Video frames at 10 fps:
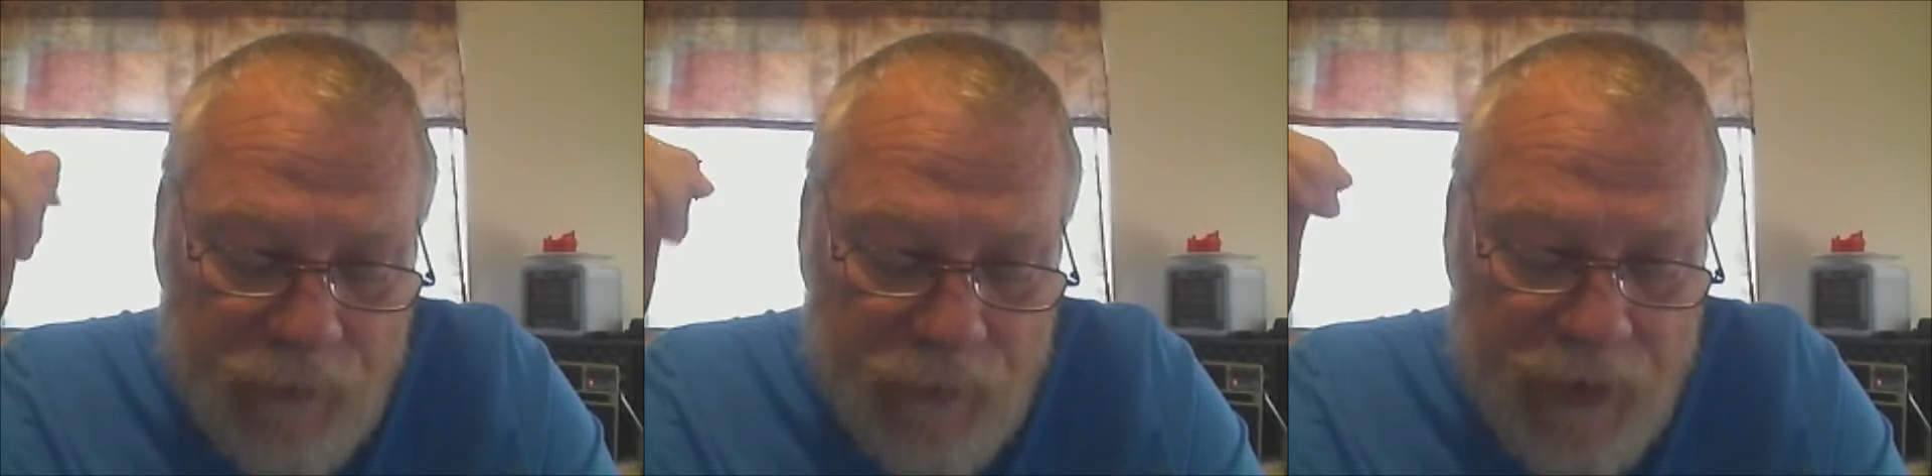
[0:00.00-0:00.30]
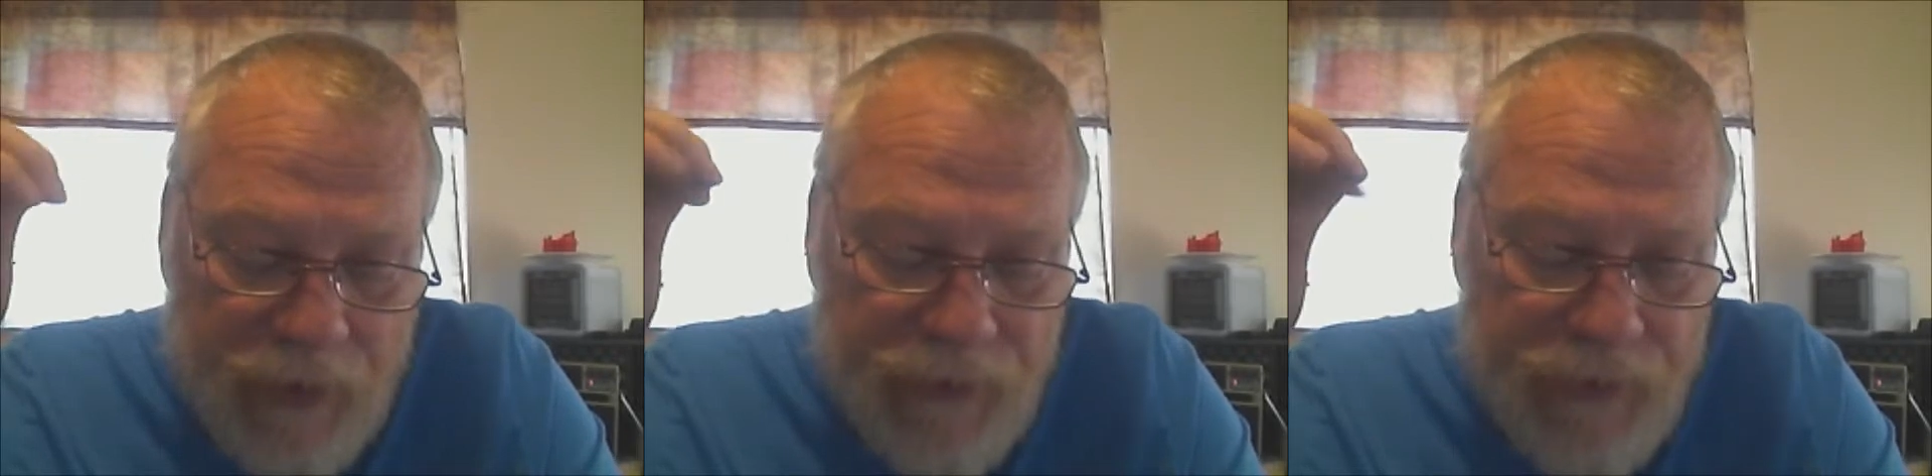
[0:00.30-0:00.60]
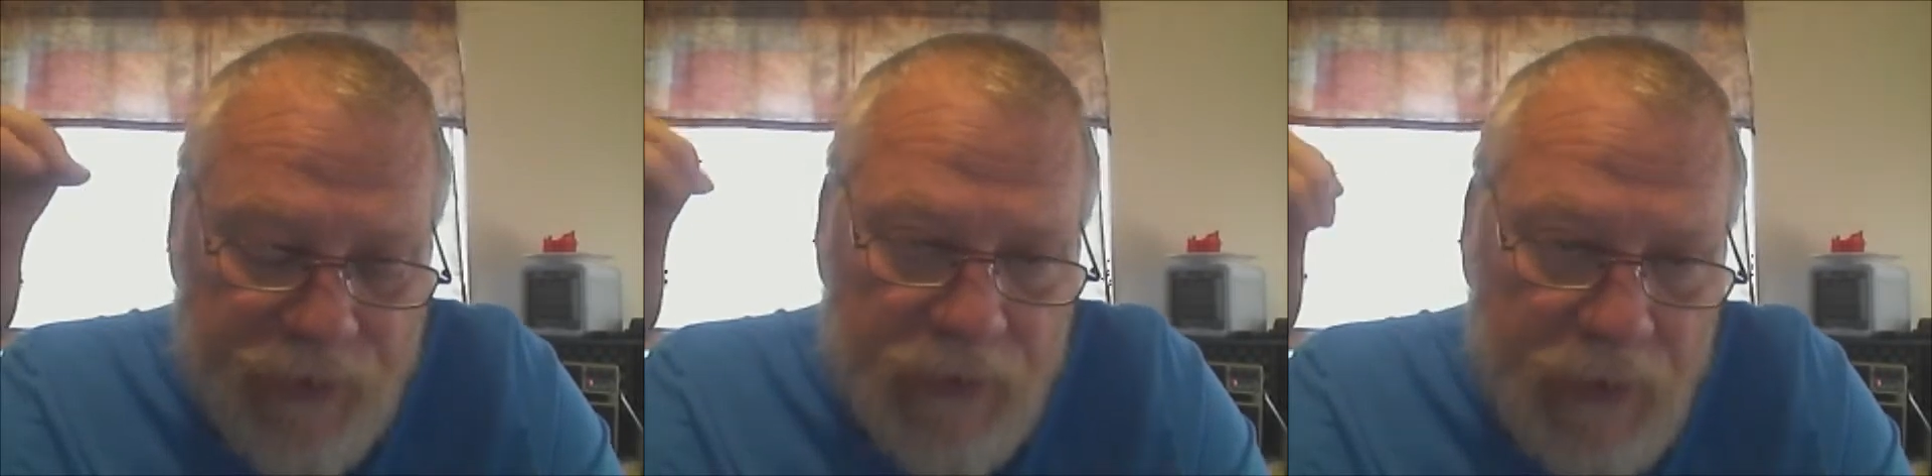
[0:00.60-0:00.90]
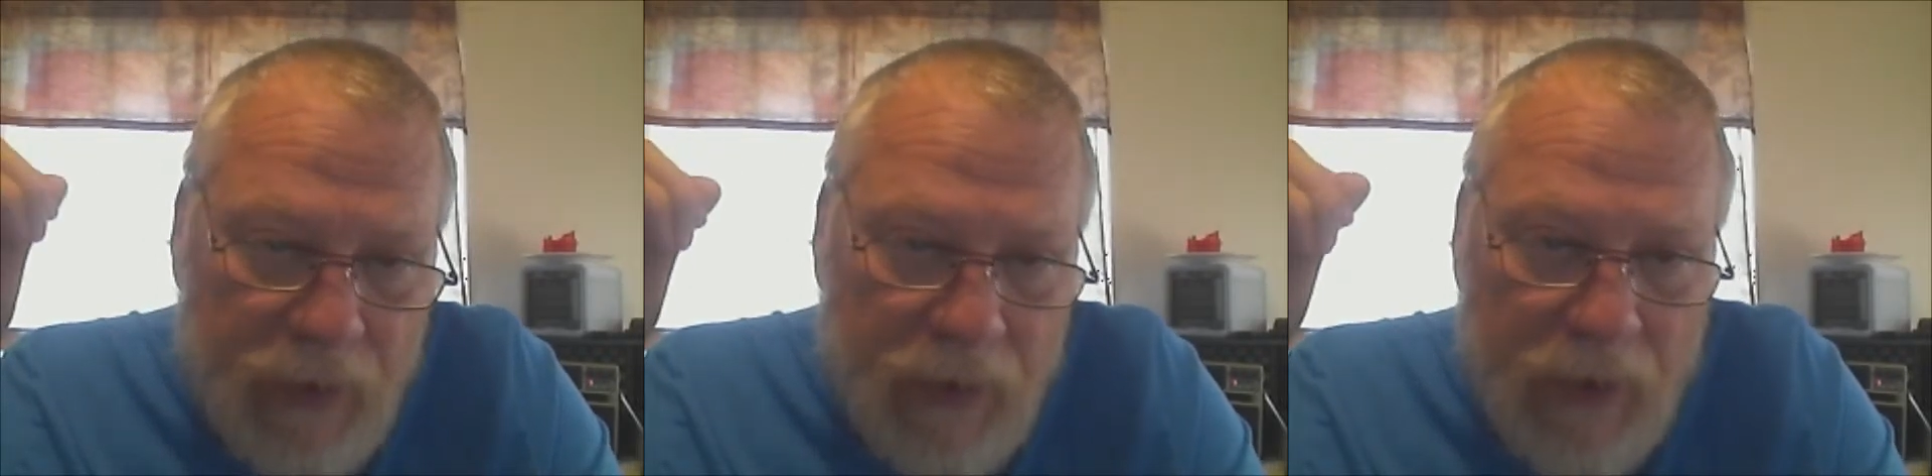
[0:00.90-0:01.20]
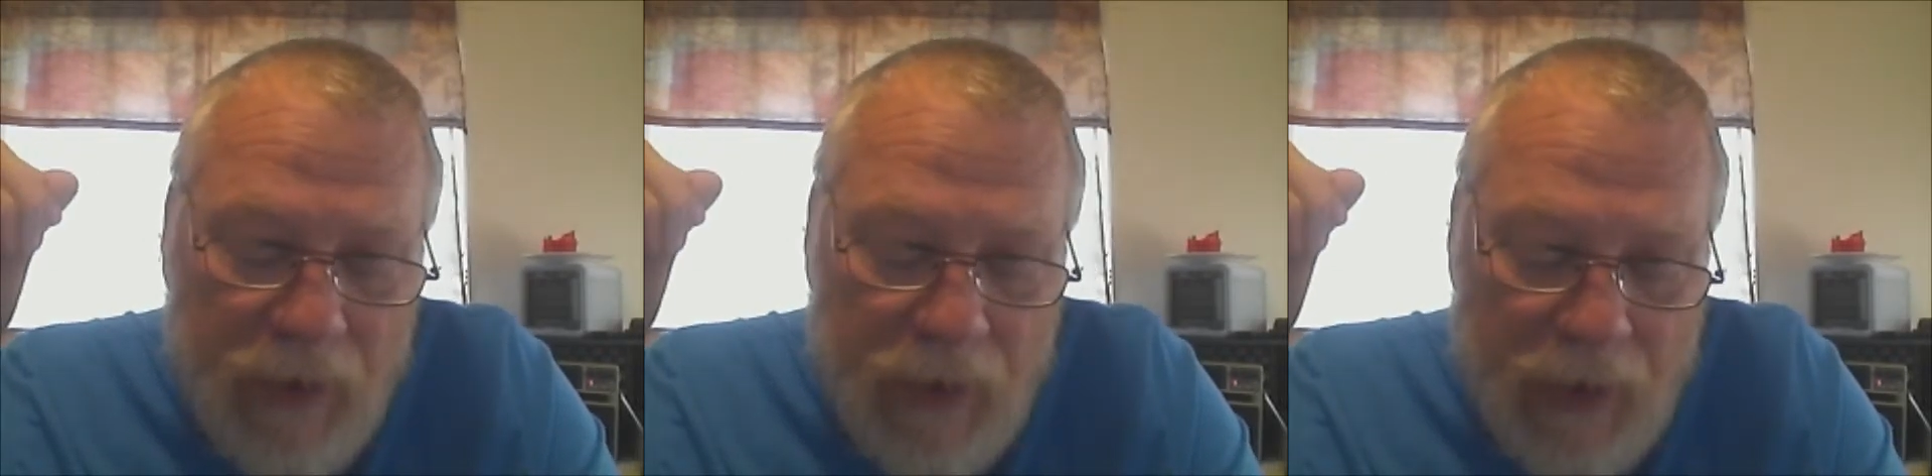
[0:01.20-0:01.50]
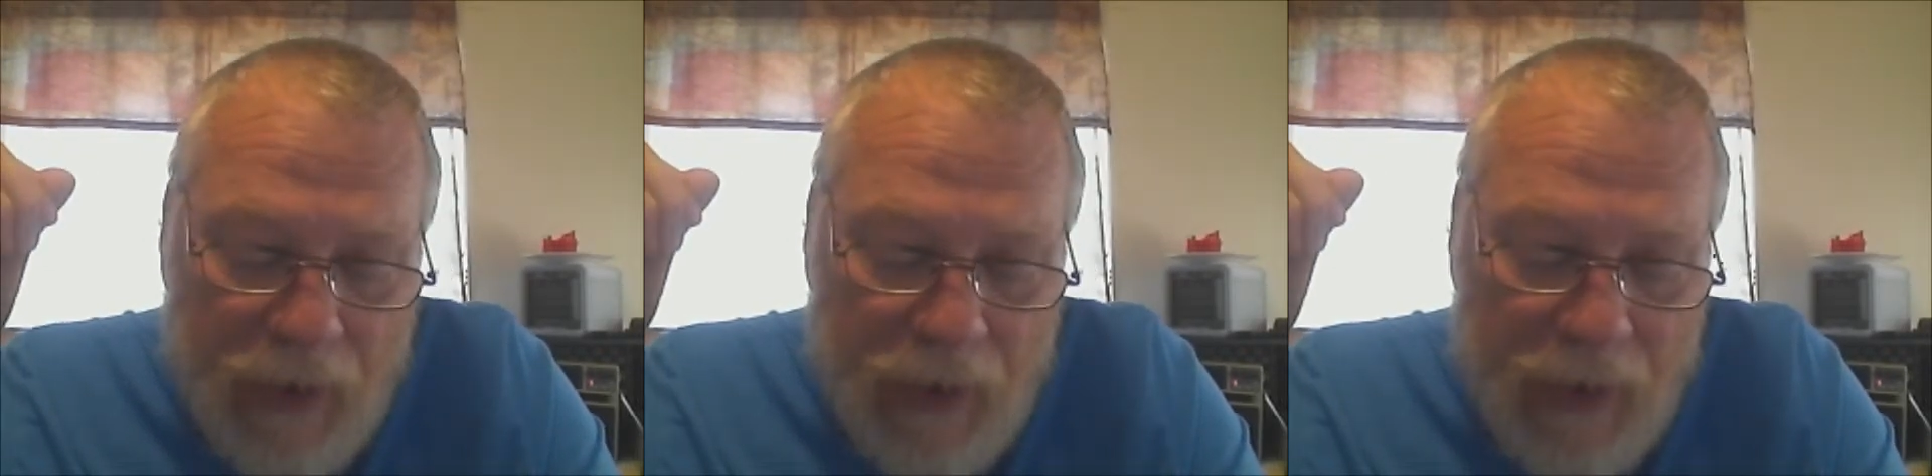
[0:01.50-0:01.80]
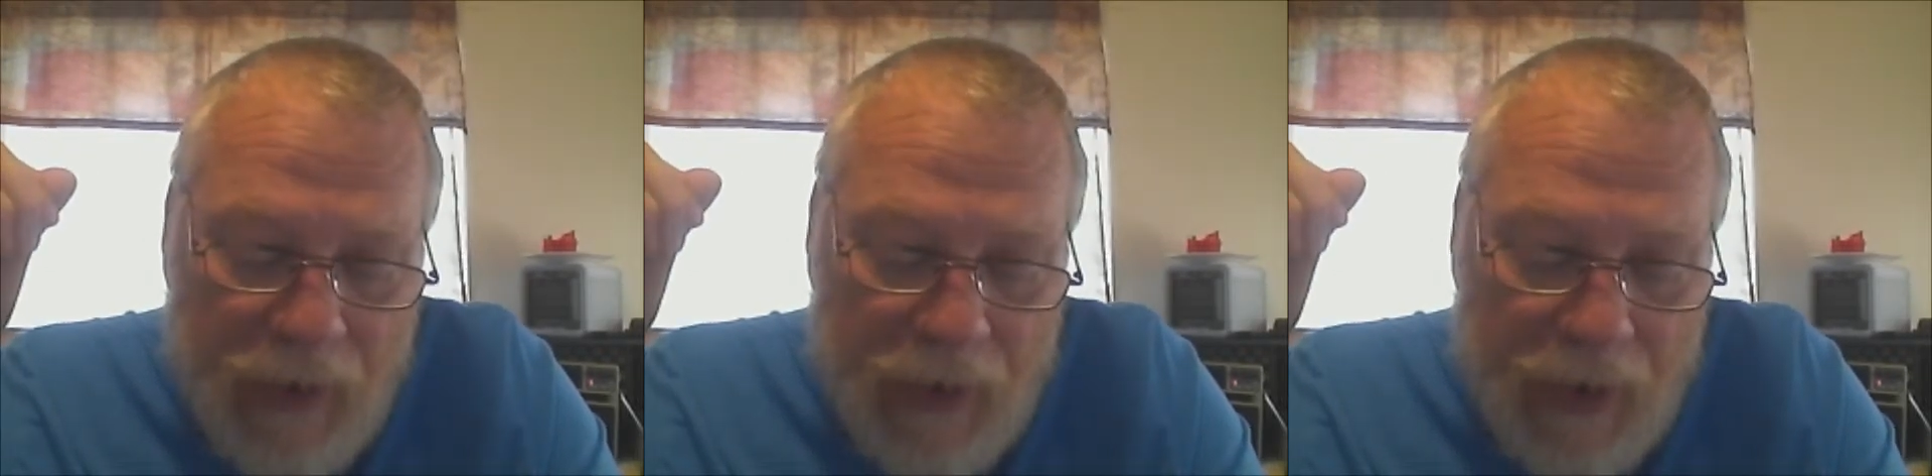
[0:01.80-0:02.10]
reads,
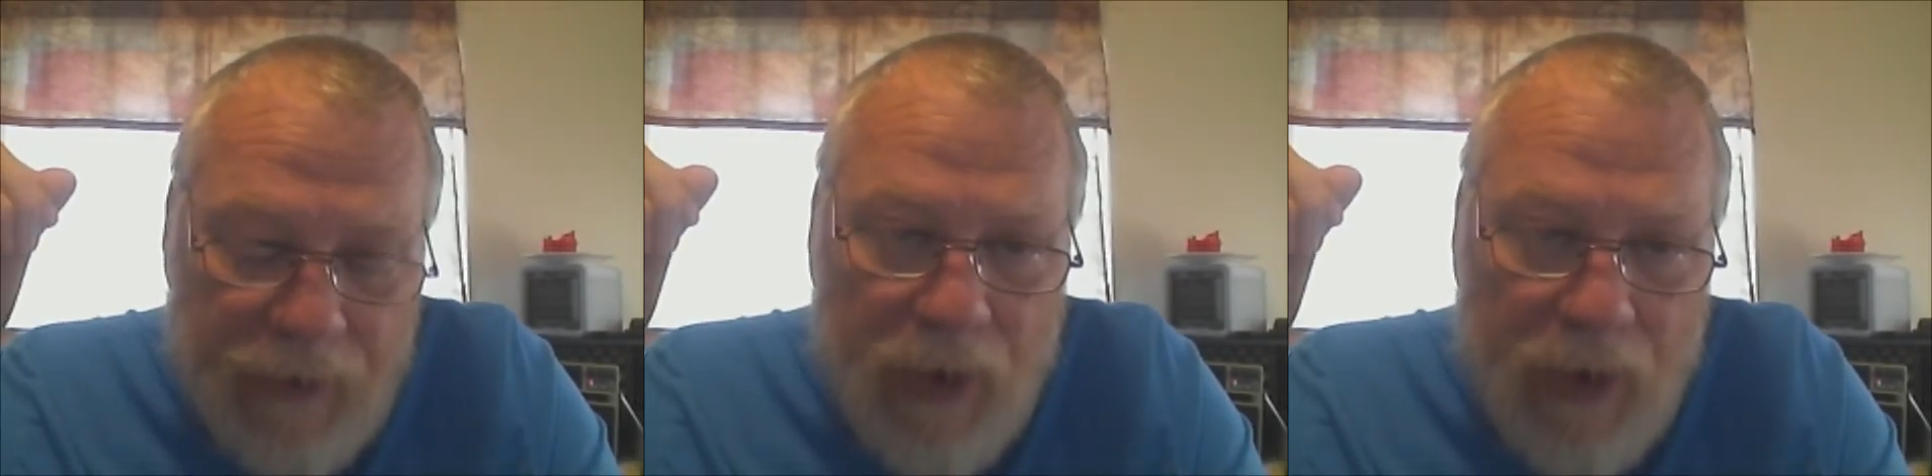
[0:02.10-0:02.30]
"And